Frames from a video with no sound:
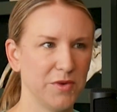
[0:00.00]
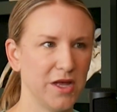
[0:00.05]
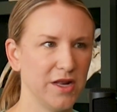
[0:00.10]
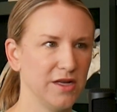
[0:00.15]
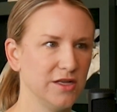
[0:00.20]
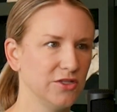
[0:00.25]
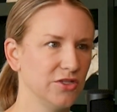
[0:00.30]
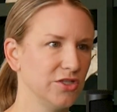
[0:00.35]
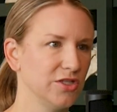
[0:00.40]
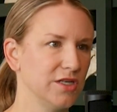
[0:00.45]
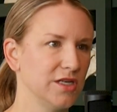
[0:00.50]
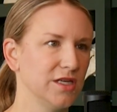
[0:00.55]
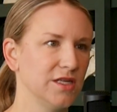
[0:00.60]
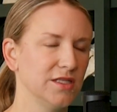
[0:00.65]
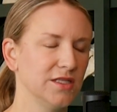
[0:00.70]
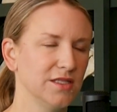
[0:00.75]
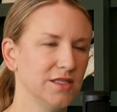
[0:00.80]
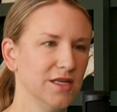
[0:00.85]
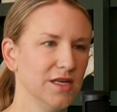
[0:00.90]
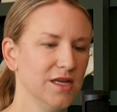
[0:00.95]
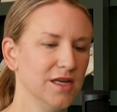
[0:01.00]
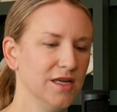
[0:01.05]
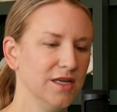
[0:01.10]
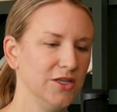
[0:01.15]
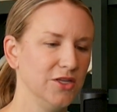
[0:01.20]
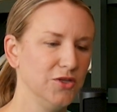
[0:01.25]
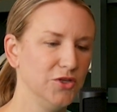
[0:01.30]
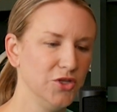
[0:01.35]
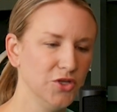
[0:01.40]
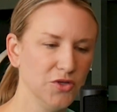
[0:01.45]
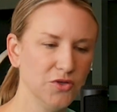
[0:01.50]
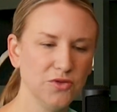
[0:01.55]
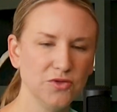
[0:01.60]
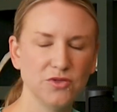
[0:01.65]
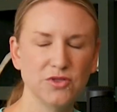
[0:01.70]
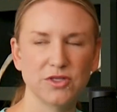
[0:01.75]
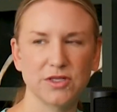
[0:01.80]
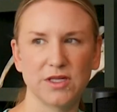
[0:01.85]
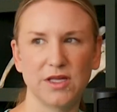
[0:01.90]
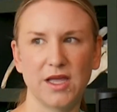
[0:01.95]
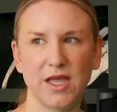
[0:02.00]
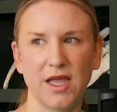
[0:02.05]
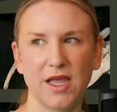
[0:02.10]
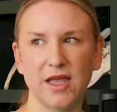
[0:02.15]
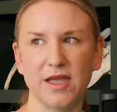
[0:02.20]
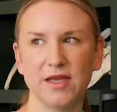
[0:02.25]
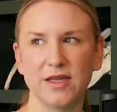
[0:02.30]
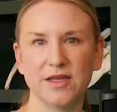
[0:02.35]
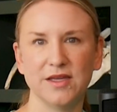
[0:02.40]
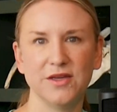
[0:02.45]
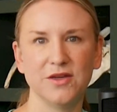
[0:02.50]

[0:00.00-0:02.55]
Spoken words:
Pet insurance, usually